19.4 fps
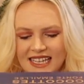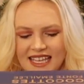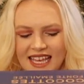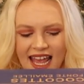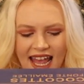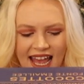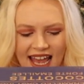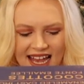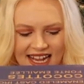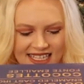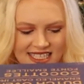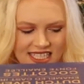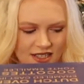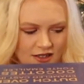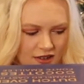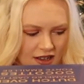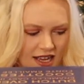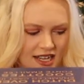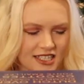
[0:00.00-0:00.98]
Yeah,
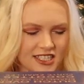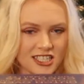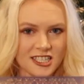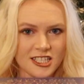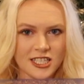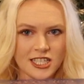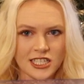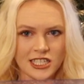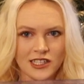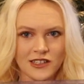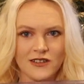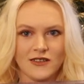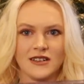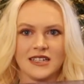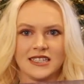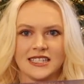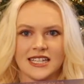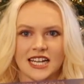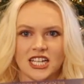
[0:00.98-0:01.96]
so I got two
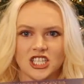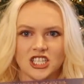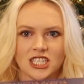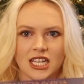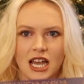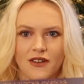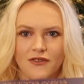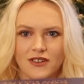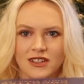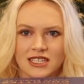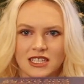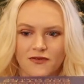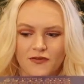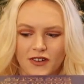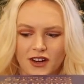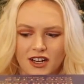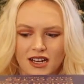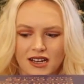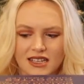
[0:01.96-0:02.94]
Dutch ovens in
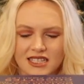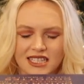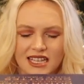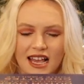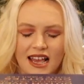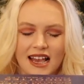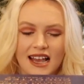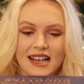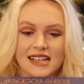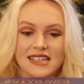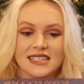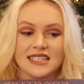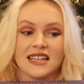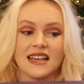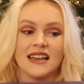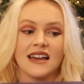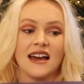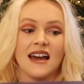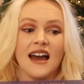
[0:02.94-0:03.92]
various
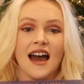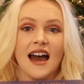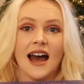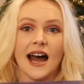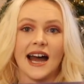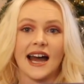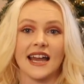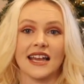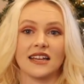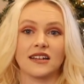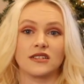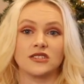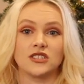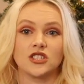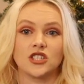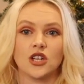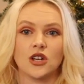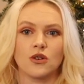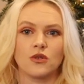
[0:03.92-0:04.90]
size. I
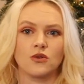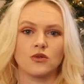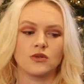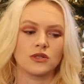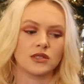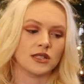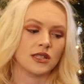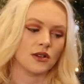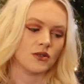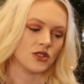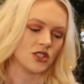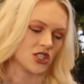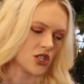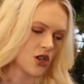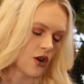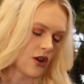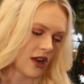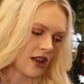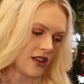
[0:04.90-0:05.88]
chose, there was
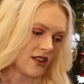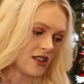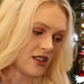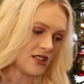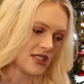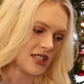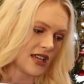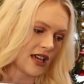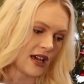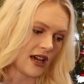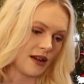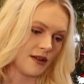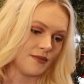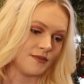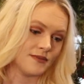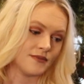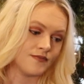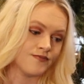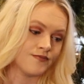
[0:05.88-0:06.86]
two colors.
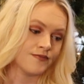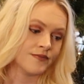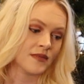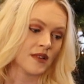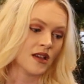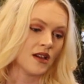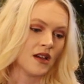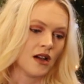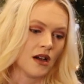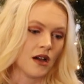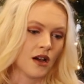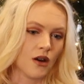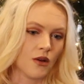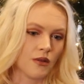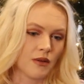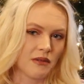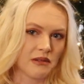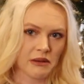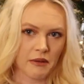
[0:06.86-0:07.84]
Um,
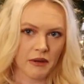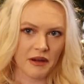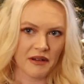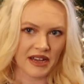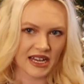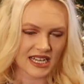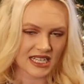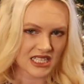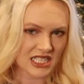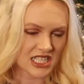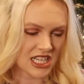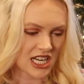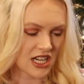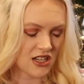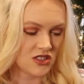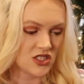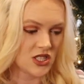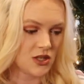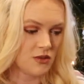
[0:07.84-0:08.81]
when my mom asked, you
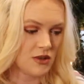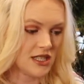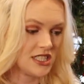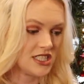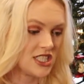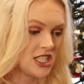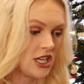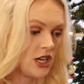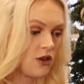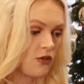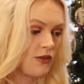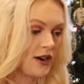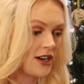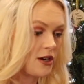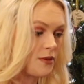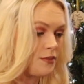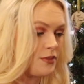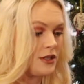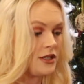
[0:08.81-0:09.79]
know, she wanted to know
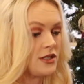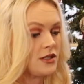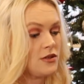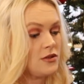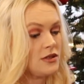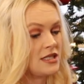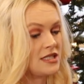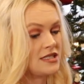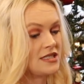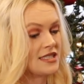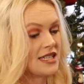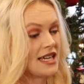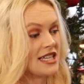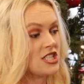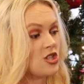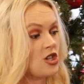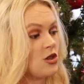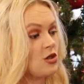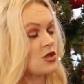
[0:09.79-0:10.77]
red or blue, and I
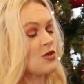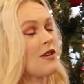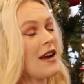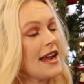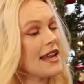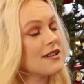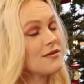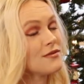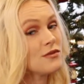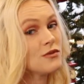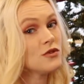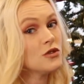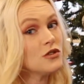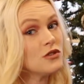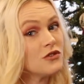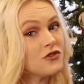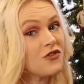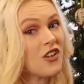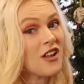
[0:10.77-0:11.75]
chose red.
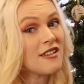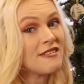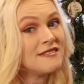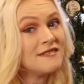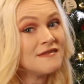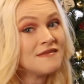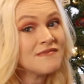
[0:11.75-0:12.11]
Oof.